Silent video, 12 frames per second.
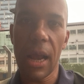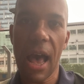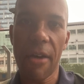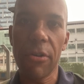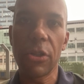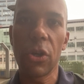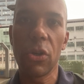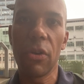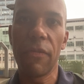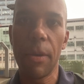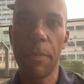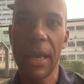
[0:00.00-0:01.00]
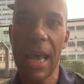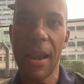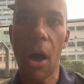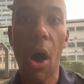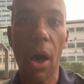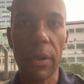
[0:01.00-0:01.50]
ever turn your
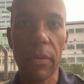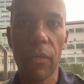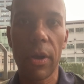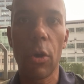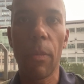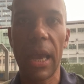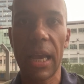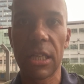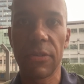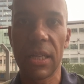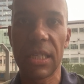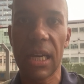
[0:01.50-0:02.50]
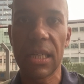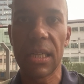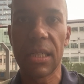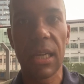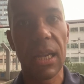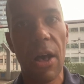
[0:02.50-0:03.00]
VPN on when you're making
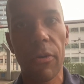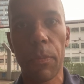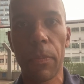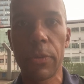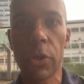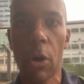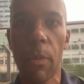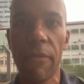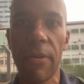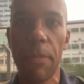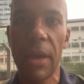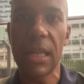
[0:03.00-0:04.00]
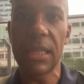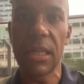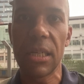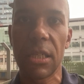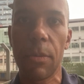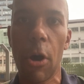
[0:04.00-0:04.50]
transactions. And I'll talk about VPNs in
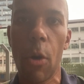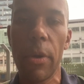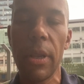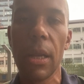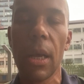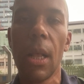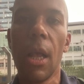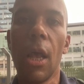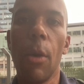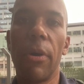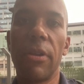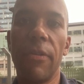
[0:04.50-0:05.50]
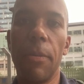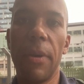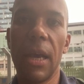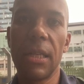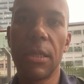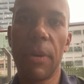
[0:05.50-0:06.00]
just a moment, but the
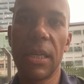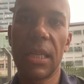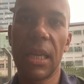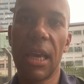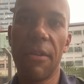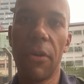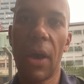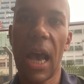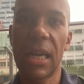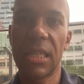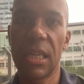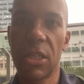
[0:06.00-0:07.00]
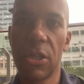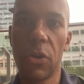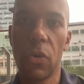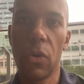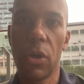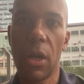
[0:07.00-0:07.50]
VPNs basically give you access
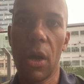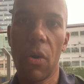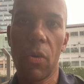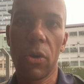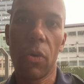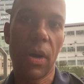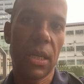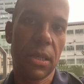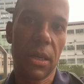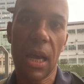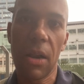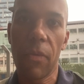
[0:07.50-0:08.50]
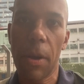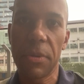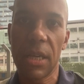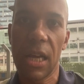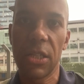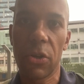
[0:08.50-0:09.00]
to, your Western kind of
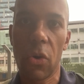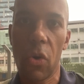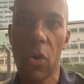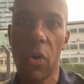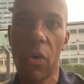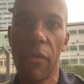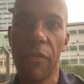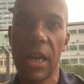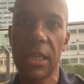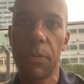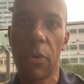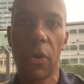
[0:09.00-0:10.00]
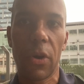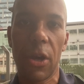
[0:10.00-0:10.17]
websites, Google, Facebook,